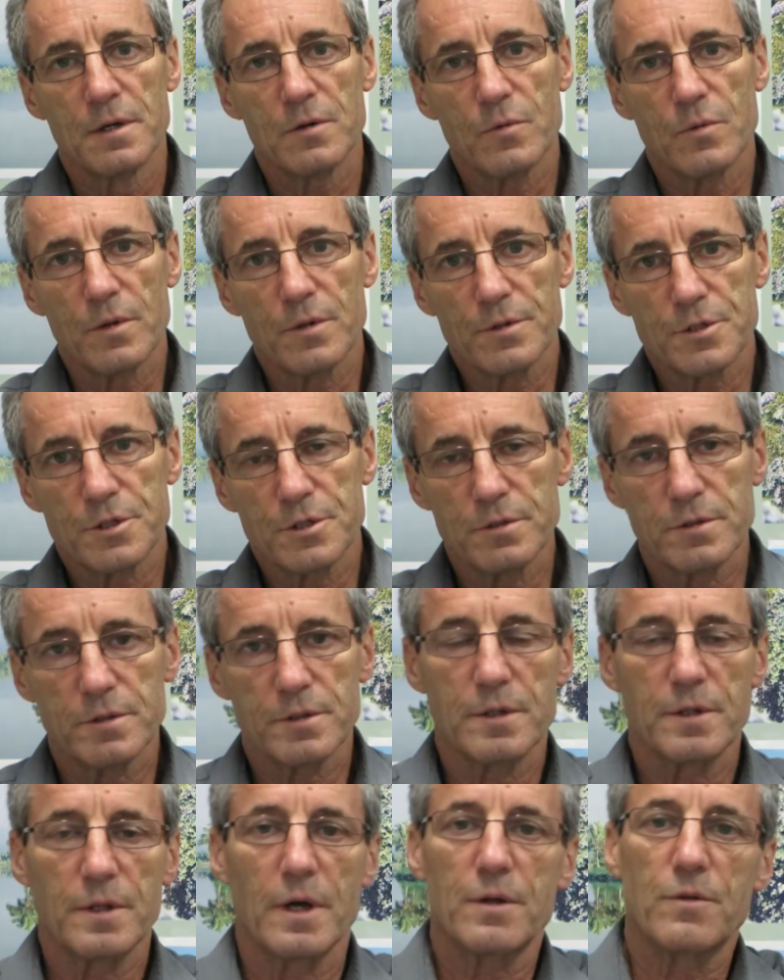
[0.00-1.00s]
Walter
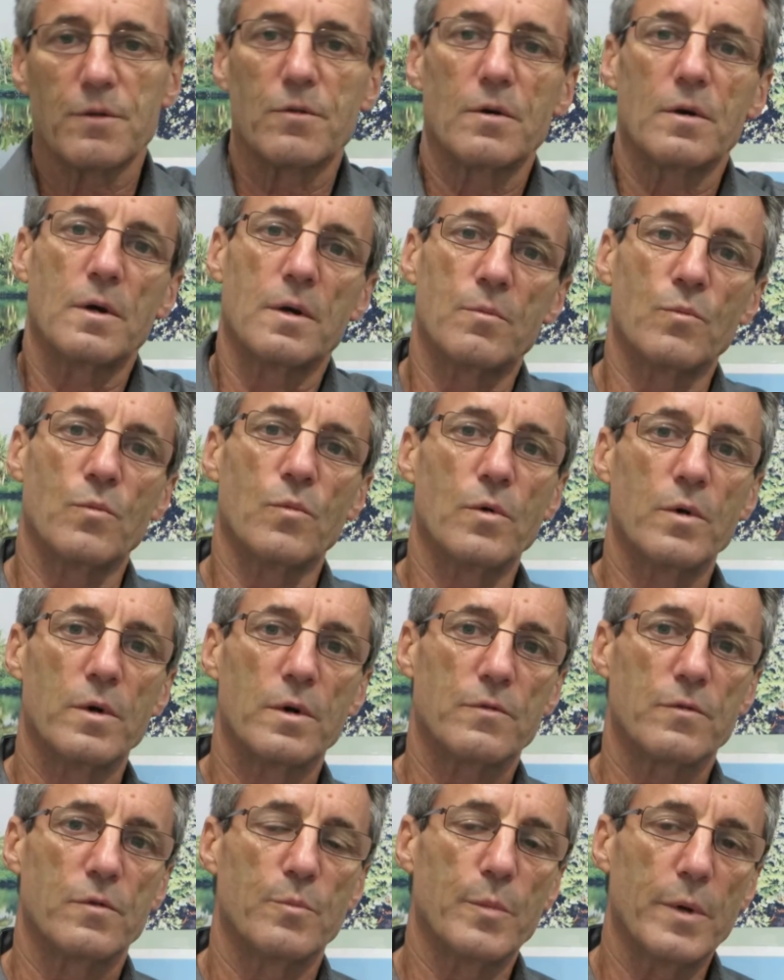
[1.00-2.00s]
Shewhart at that time
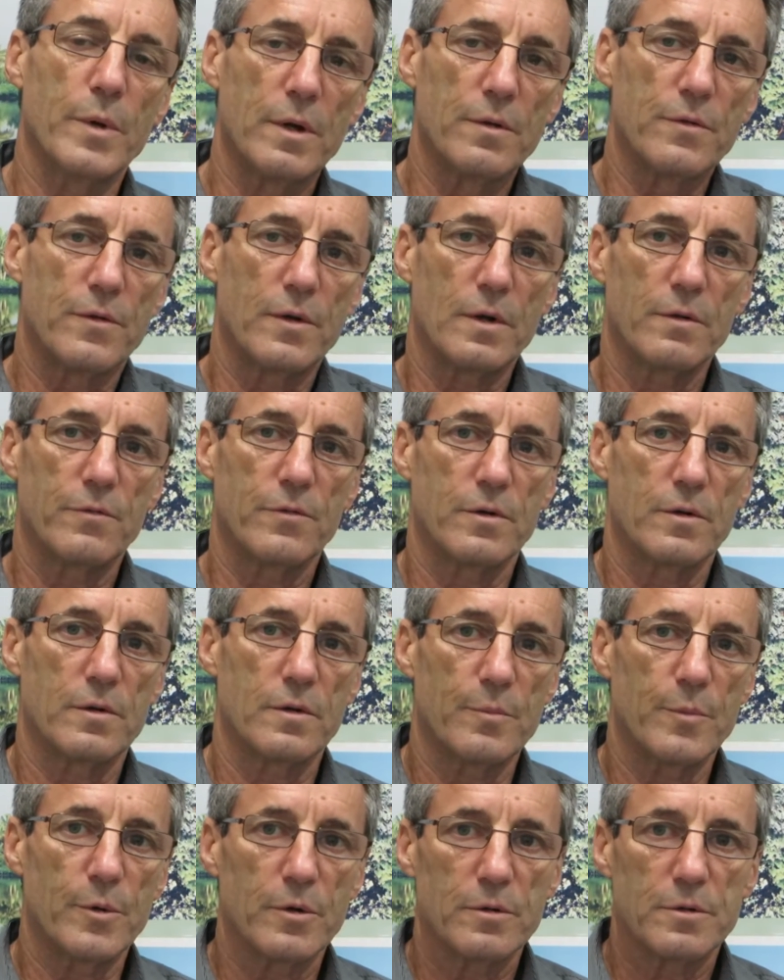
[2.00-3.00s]
worked for Bell
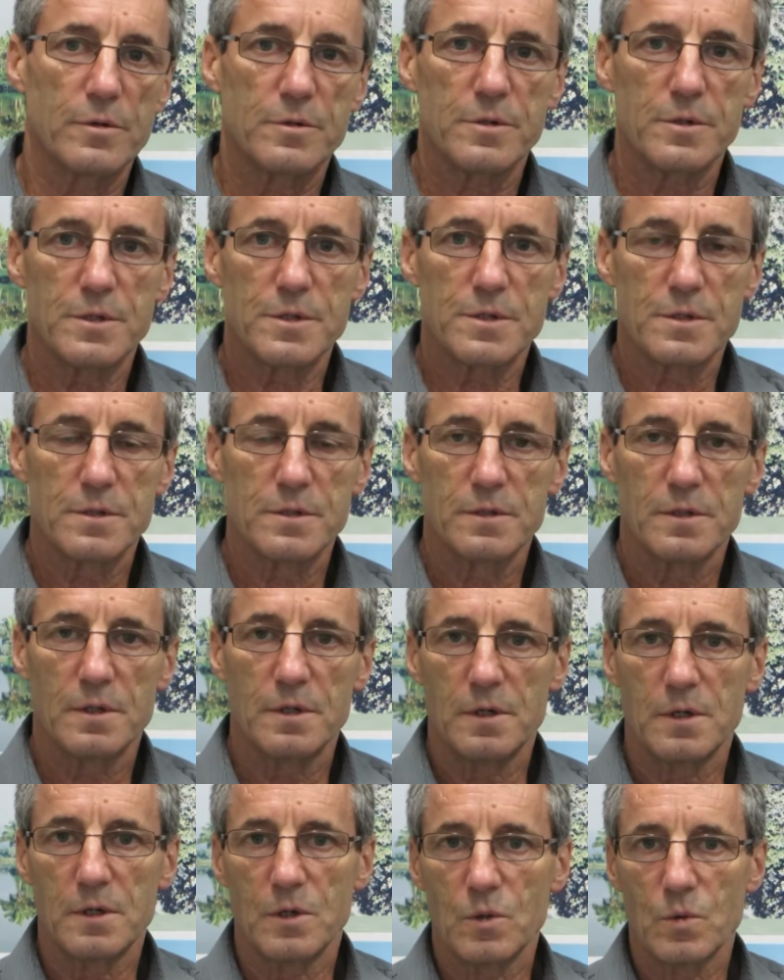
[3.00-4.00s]
Telephone Laboratories,
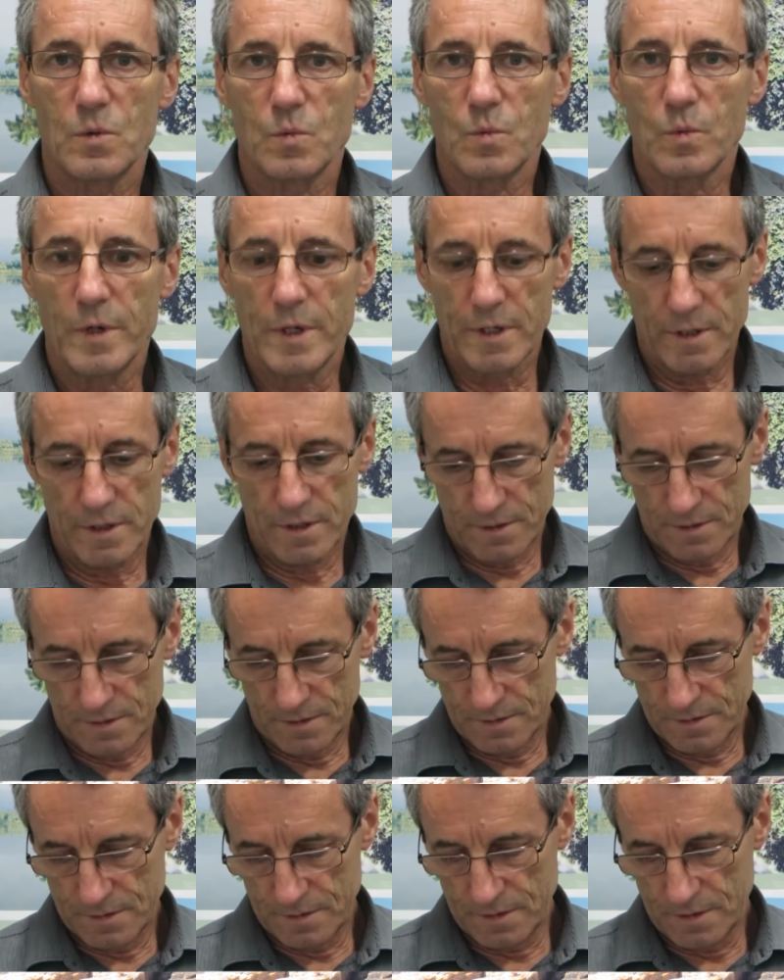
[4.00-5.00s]
where
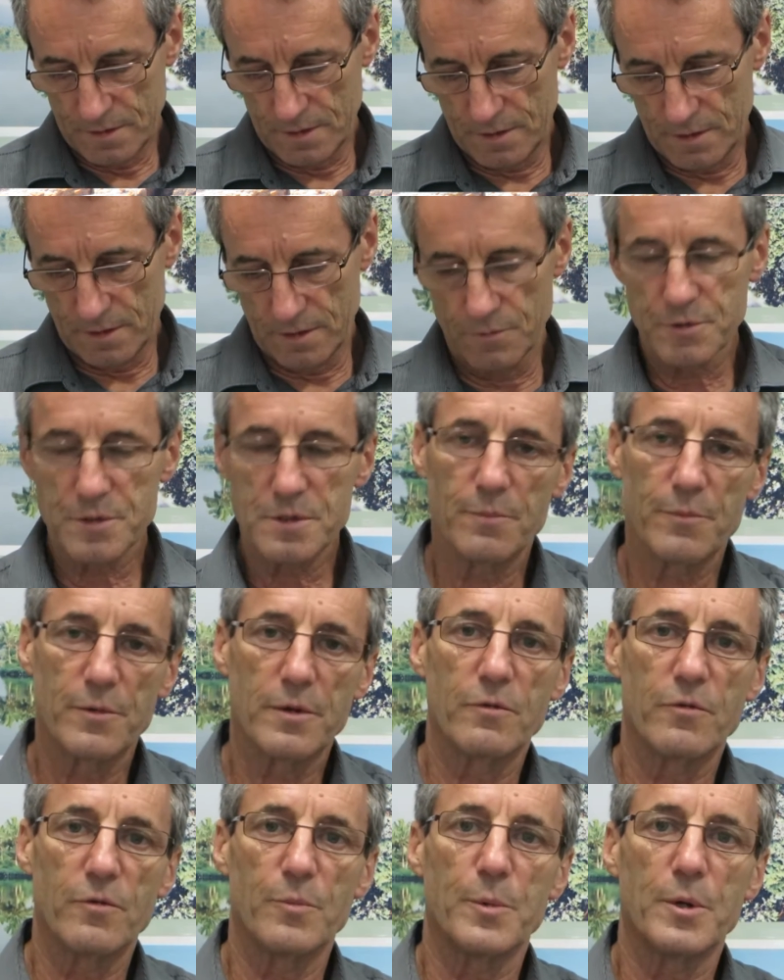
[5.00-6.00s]
there was
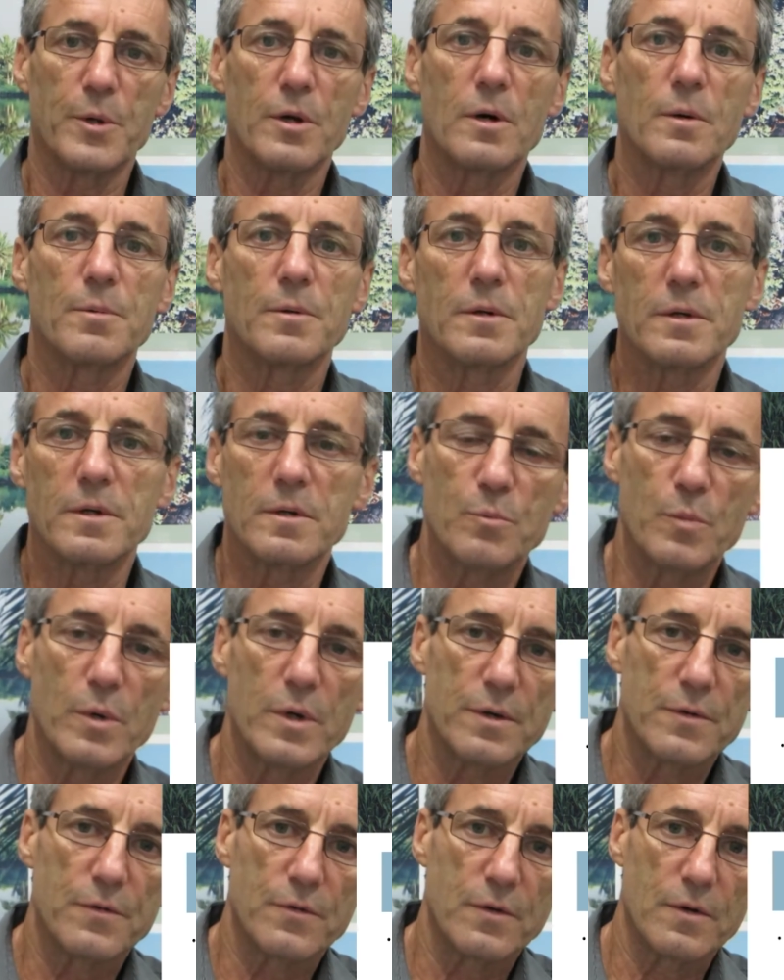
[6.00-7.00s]
something of a monopoly,
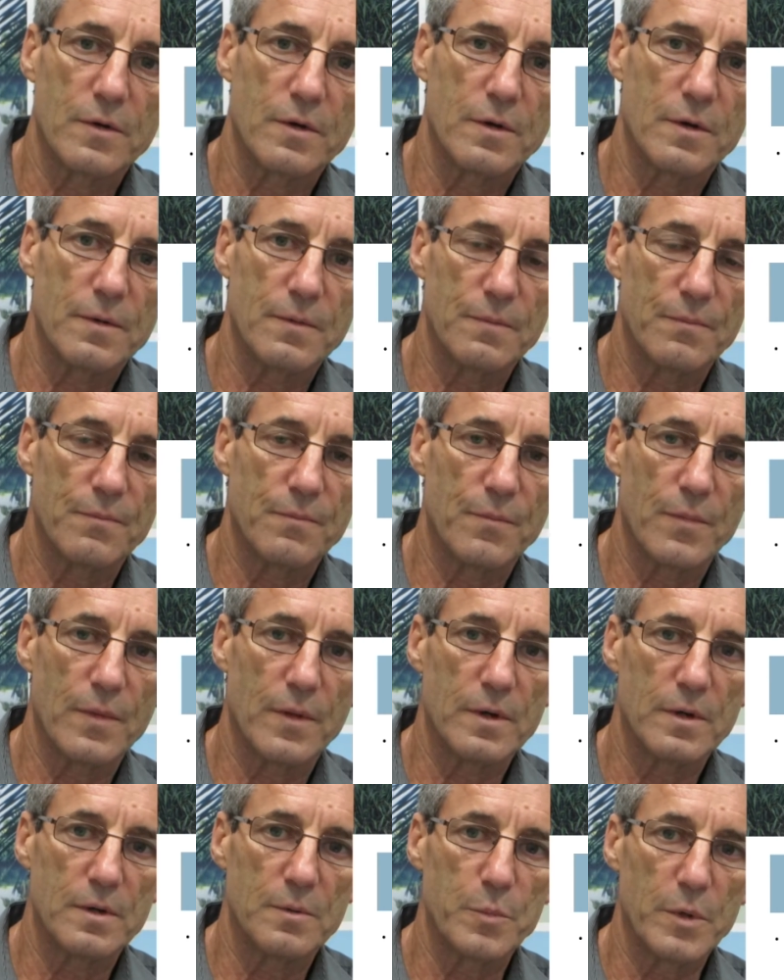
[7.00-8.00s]
but
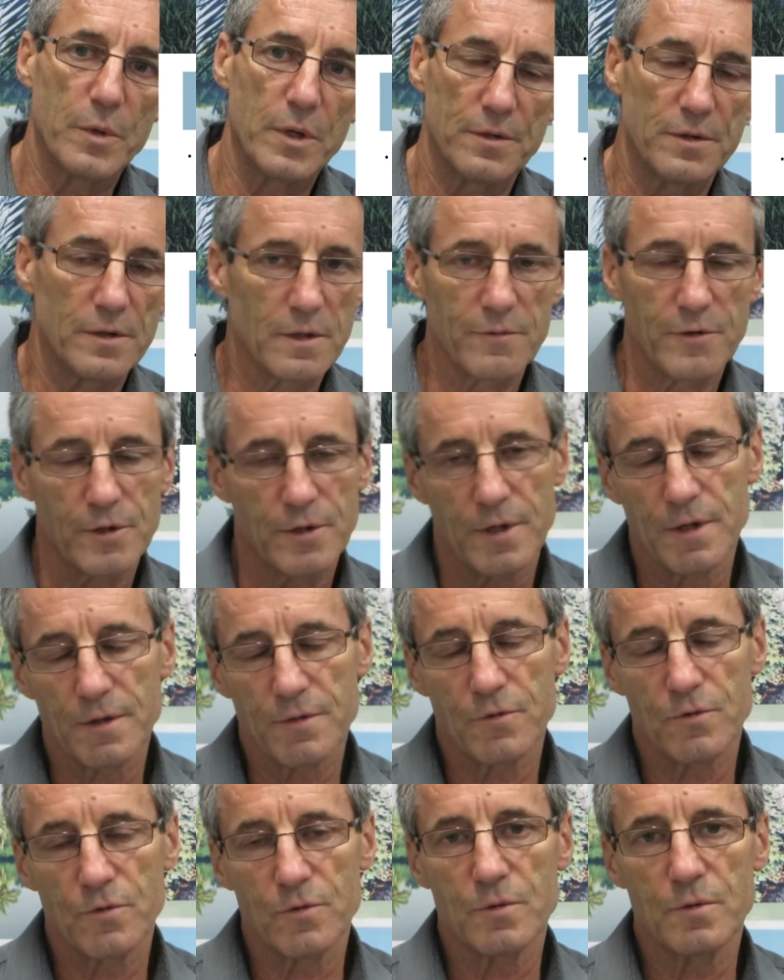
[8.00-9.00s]
Bell Telephone
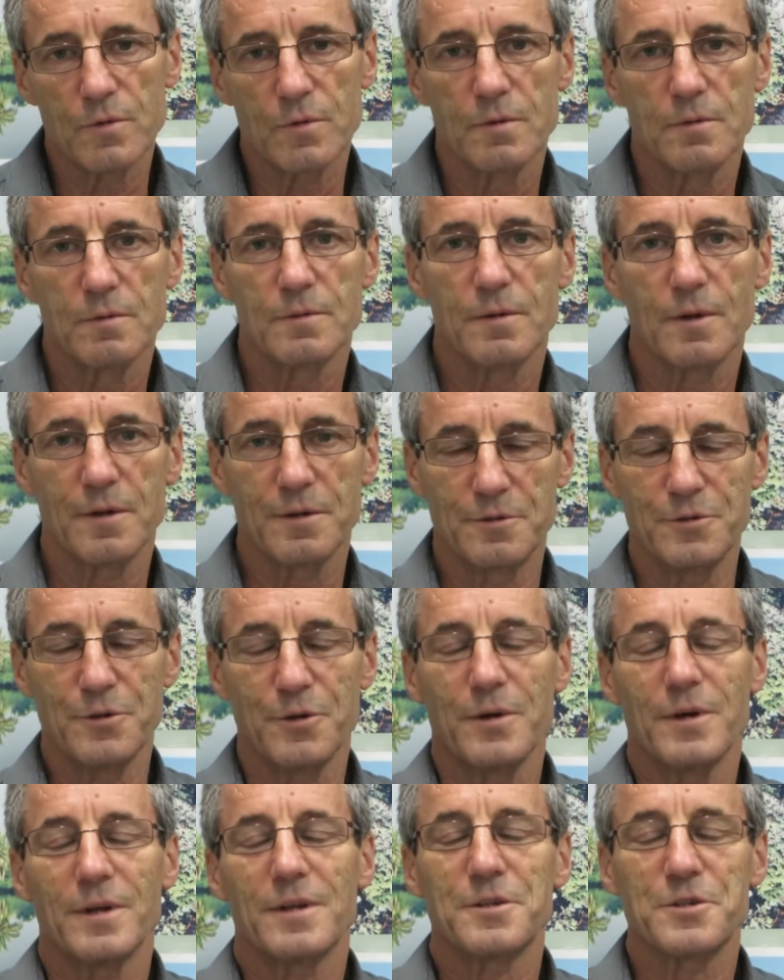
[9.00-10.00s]
had to do,
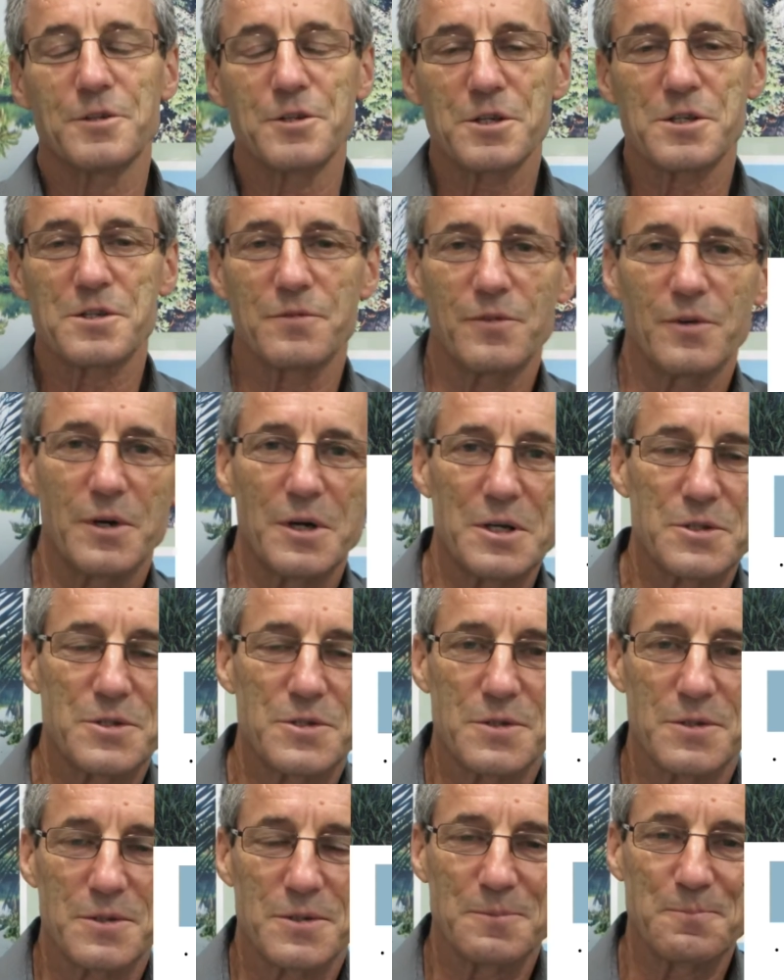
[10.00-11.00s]
had to justify
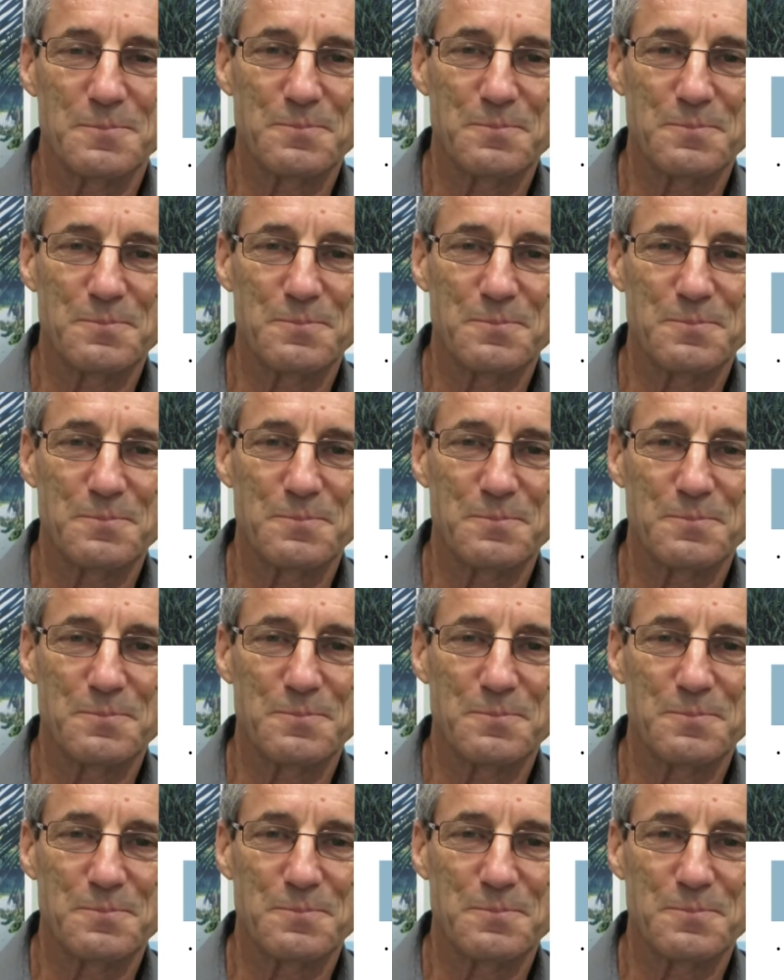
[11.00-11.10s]
its